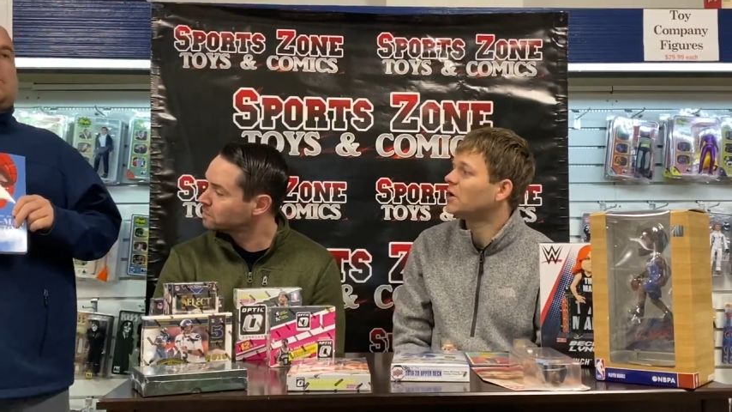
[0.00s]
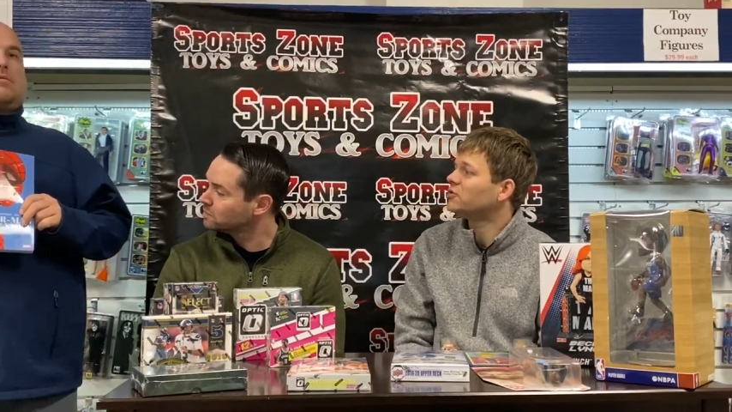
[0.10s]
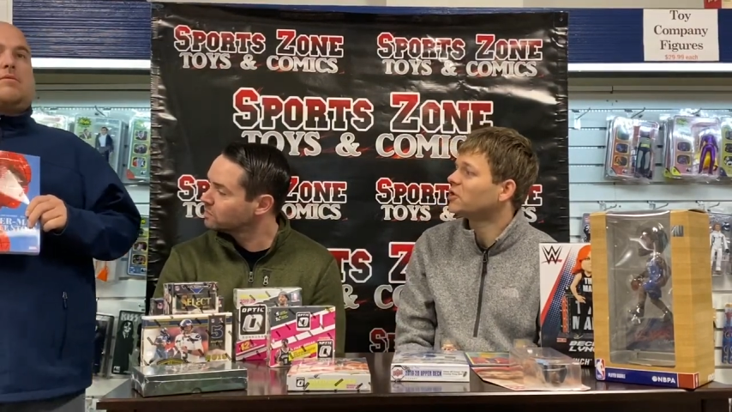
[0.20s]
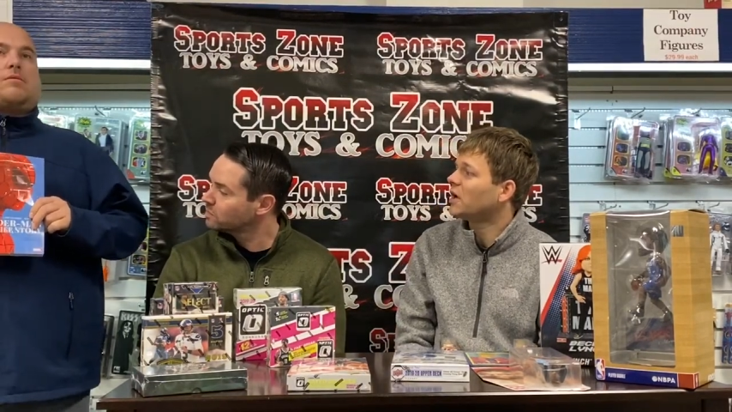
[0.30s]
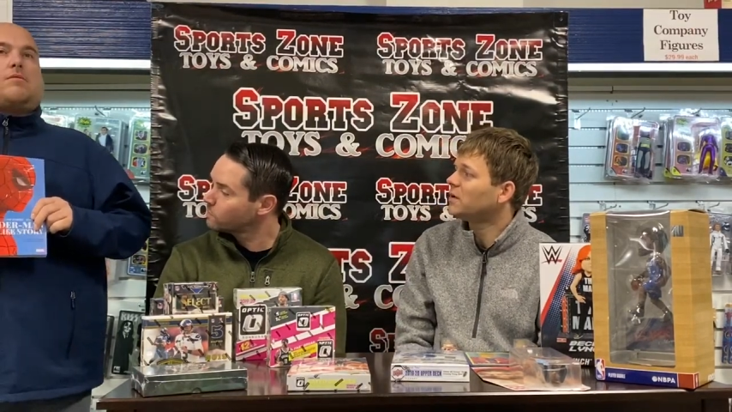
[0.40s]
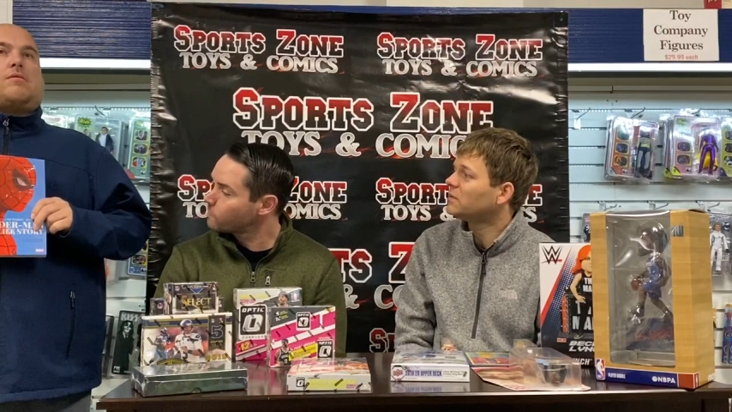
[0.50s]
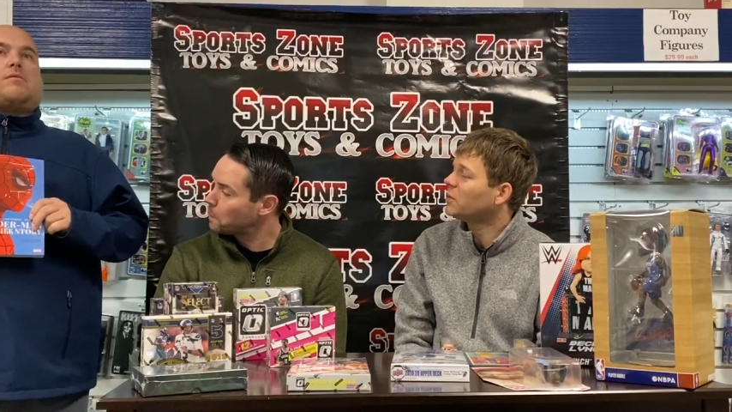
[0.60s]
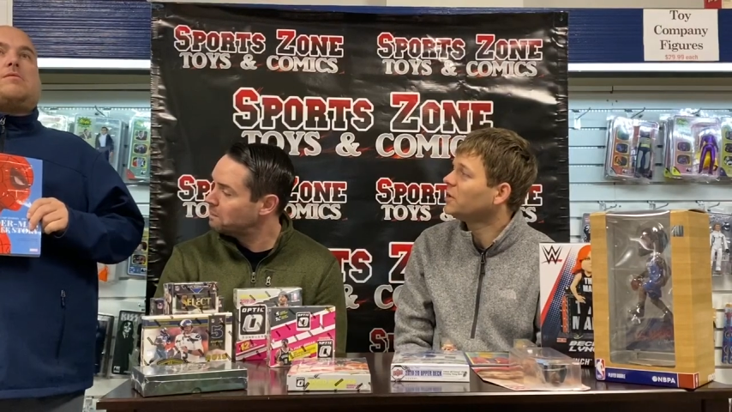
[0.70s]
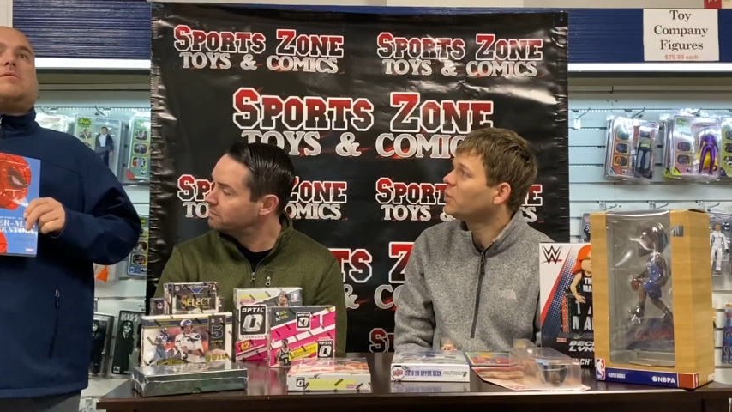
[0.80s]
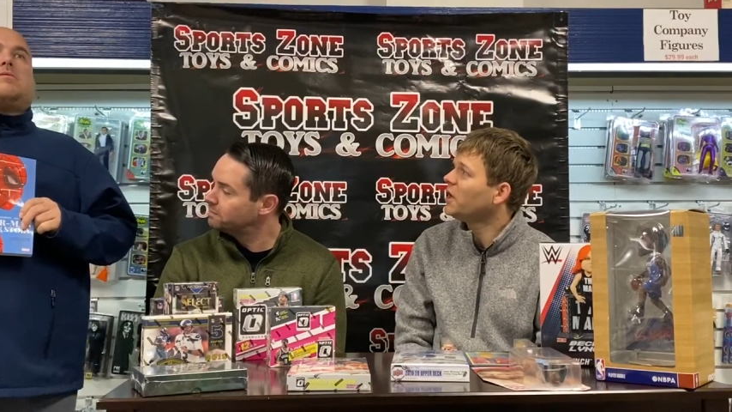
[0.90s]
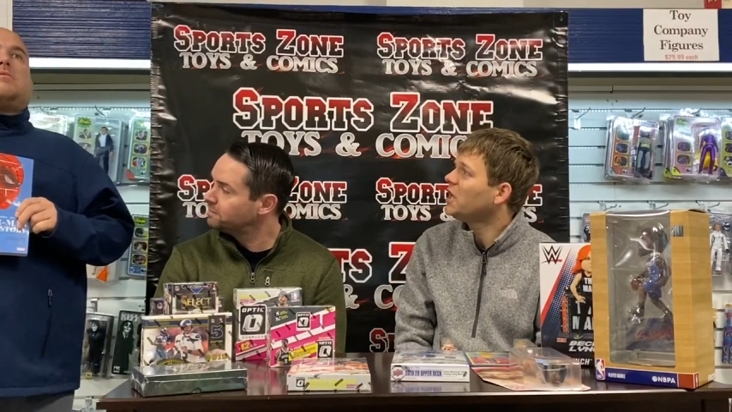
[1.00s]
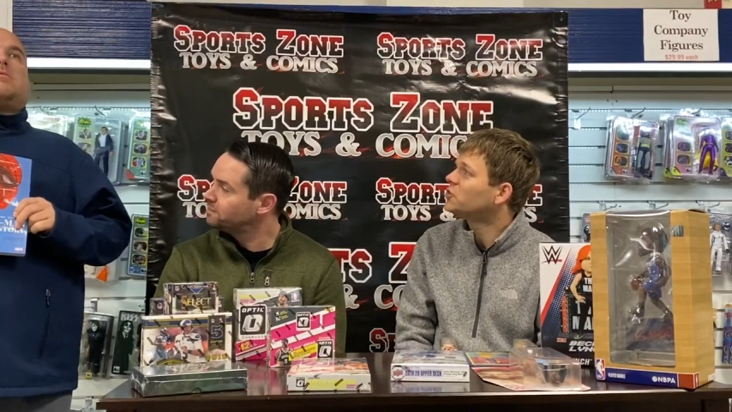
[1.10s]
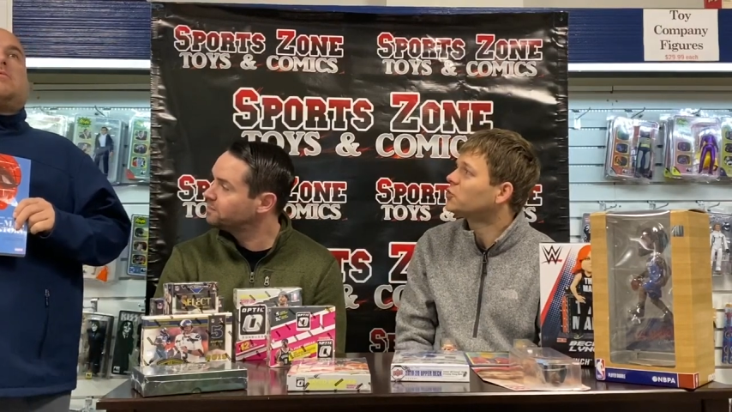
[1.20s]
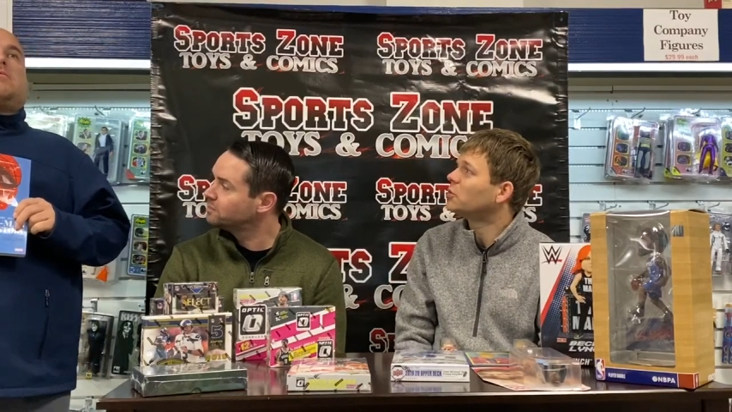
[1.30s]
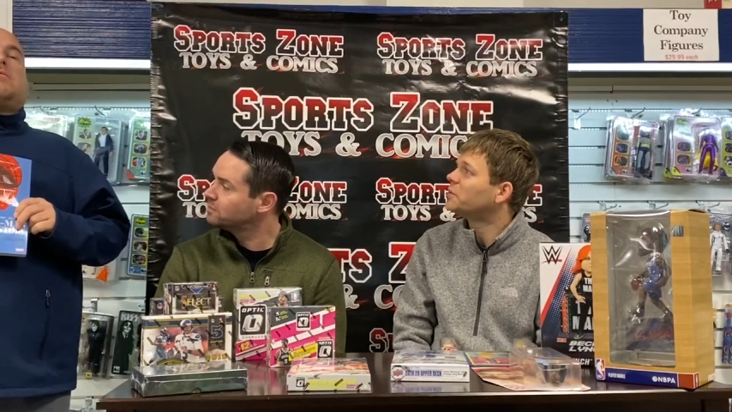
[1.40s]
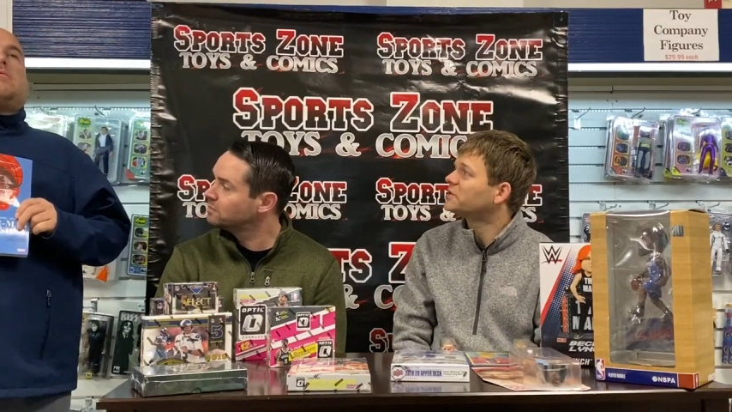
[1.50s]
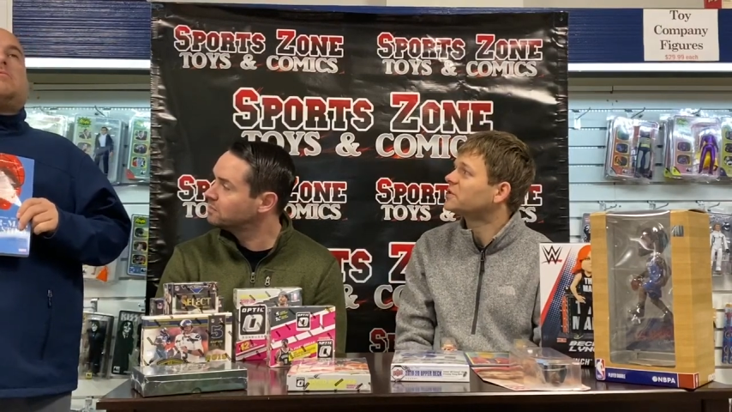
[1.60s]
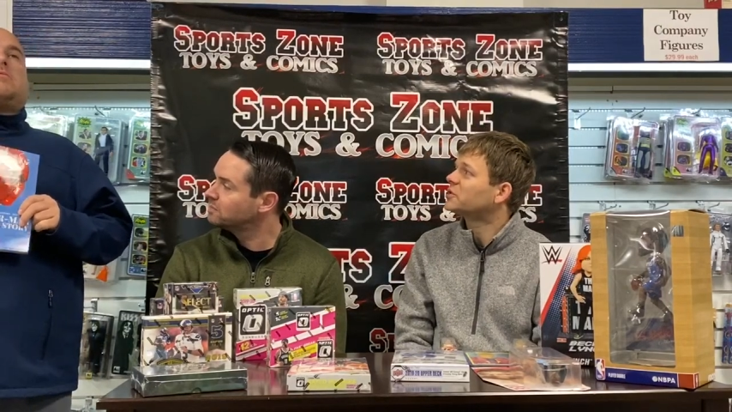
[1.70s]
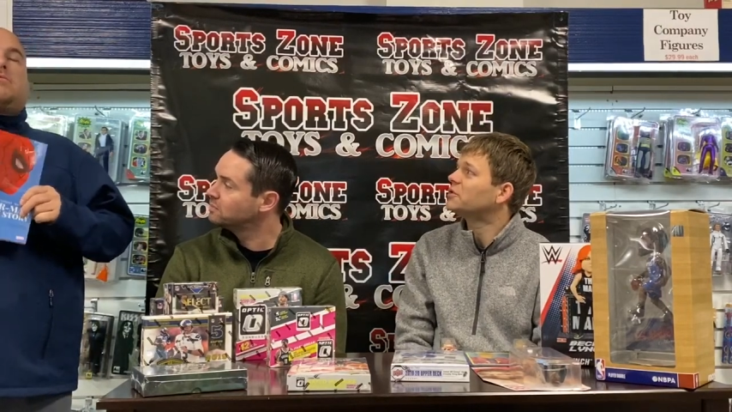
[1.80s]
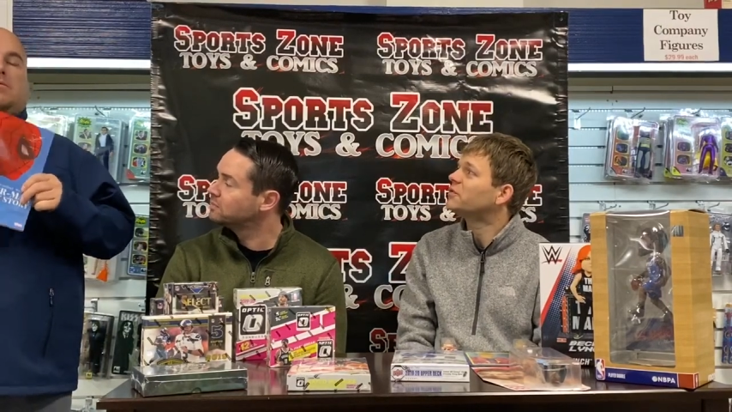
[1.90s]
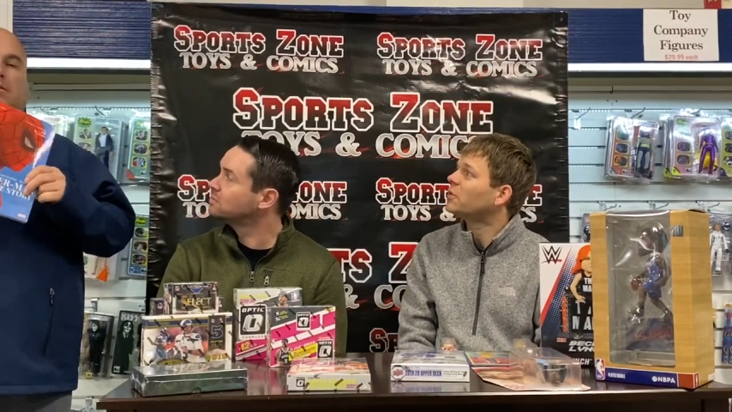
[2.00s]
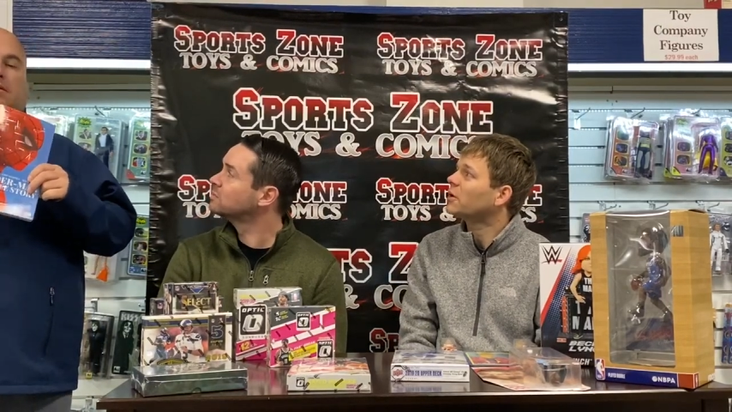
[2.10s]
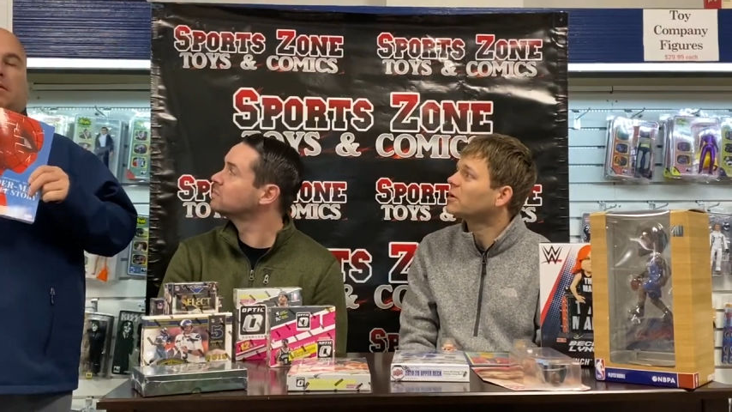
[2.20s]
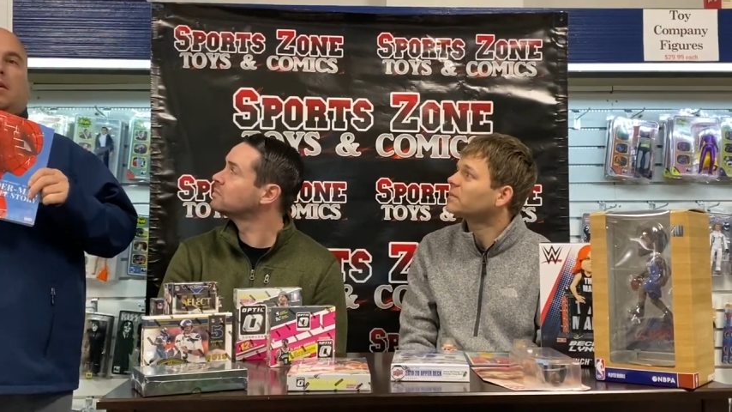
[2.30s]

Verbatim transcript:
Speaker 1: on, John? What what age group is this good for?